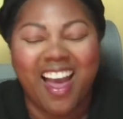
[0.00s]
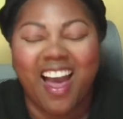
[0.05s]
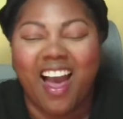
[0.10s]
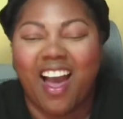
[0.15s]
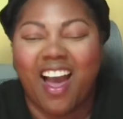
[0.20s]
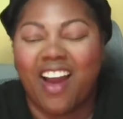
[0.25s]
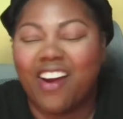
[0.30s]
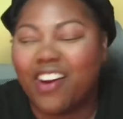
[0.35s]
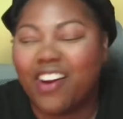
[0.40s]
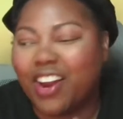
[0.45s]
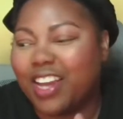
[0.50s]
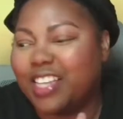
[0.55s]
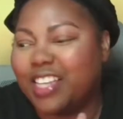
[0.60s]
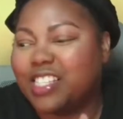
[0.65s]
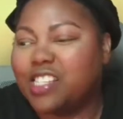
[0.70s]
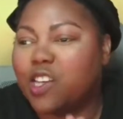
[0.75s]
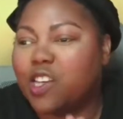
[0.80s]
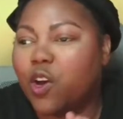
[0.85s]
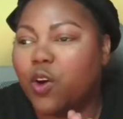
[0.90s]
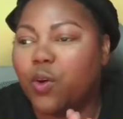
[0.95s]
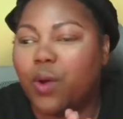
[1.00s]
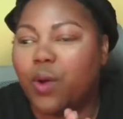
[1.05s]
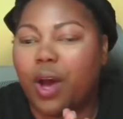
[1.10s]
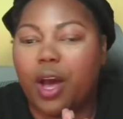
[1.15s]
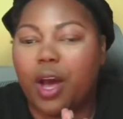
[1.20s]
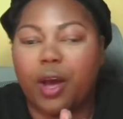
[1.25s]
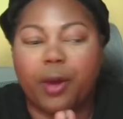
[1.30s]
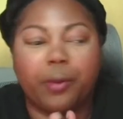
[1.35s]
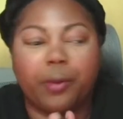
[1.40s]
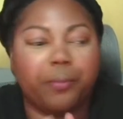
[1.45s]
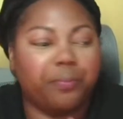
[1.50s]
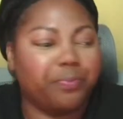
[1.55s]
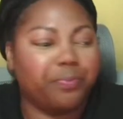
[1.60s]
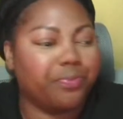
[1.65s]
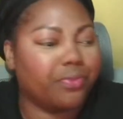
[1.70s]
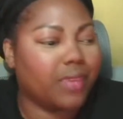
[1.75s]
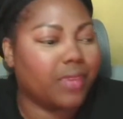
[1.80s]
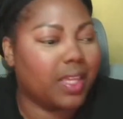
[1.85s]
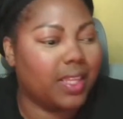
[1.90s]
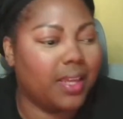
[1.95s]
All right. So
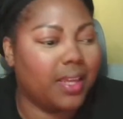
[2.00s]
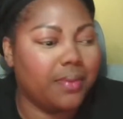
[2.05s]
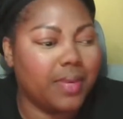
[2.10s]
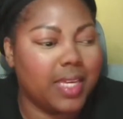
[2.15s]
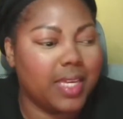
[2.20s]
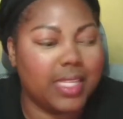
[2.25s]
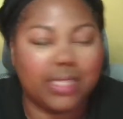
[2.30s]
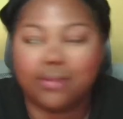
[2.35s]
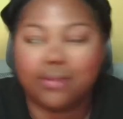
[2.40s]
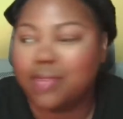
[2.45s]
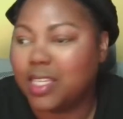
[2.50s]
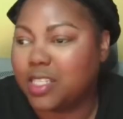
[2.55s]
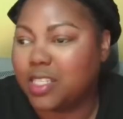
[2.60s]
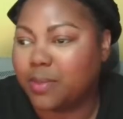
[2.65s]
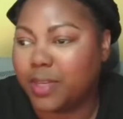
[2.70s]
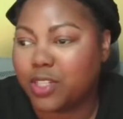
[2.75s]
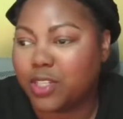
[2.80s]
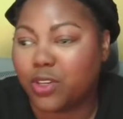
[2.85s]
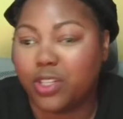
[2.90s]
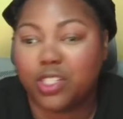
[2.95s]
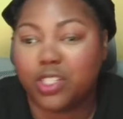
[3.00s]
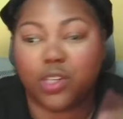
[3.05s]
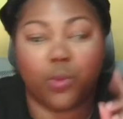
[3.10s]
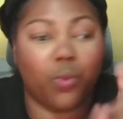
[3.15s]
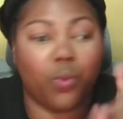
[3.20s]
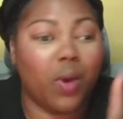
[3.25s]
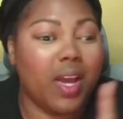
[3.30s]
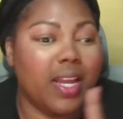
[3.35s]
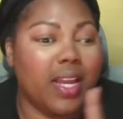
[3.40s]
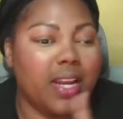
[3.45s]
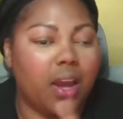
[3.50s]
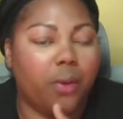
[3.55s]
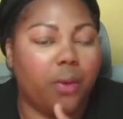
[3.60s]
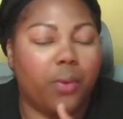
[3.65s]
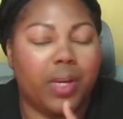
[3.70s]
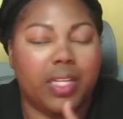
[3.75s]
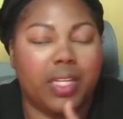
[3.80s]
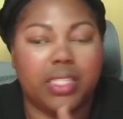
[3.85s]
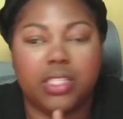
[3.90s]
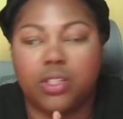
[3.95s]
let me get some things on my screen. So, one, I
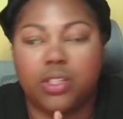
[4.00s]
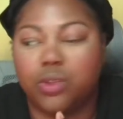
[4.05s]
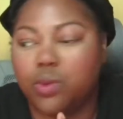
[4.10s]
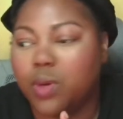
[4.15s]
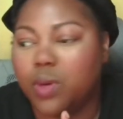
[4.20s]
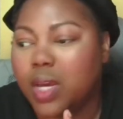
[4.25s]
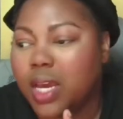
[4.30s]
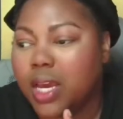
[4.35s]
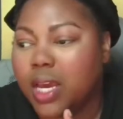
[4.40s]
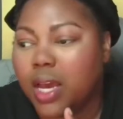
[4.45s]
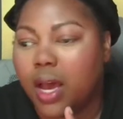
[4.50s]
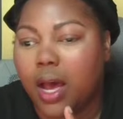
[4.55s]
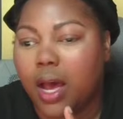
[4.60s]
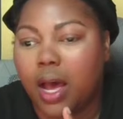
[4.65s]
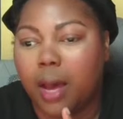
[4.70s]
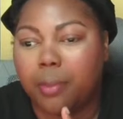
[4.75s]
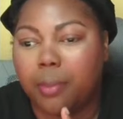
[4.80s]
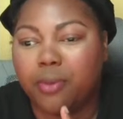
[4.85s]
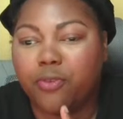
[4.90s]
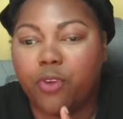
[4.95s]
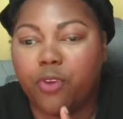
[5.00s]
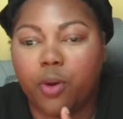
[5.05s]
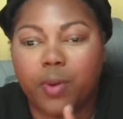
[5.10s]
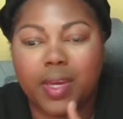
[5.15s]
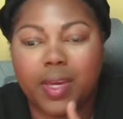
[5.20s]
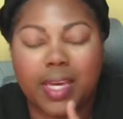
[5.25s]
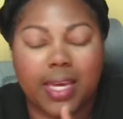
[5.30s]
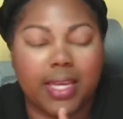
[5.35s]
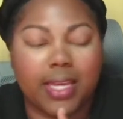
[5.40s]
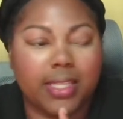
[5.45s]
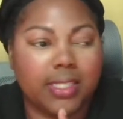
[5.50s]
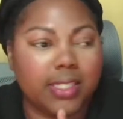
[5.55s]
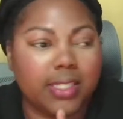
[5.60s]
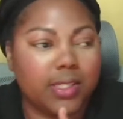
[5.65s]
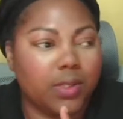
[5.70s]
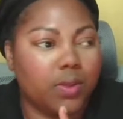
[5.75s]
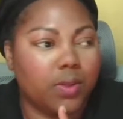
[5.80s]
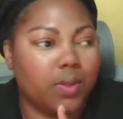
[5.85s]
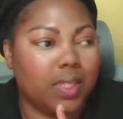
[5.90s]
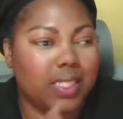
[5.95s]
wanted to, before we get
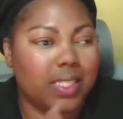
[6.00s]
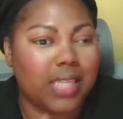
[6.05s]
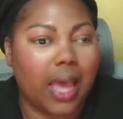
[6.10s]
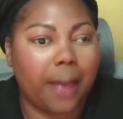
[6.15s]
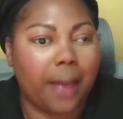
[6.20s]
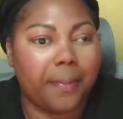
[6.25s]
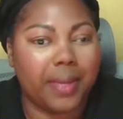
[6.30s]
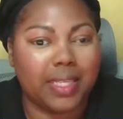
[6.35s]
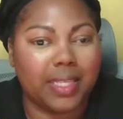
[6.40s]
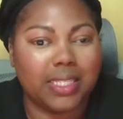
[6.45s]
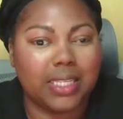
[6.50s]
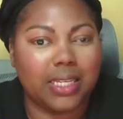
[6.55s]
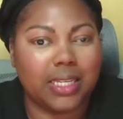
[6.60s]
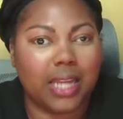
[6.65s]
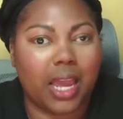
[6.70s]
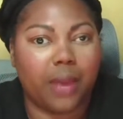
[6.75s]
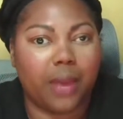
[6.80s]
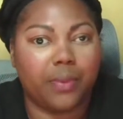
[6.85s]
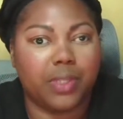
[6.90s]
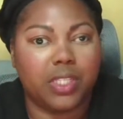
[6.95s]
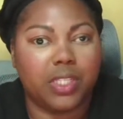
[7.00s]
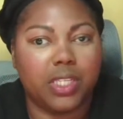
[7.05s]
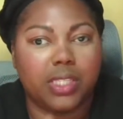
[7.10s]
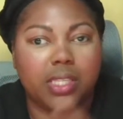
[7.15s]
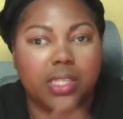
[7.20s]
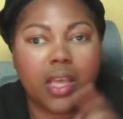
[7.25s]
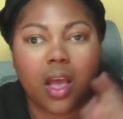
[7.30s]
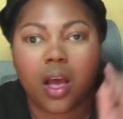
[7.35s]
into the topic tonight, which is,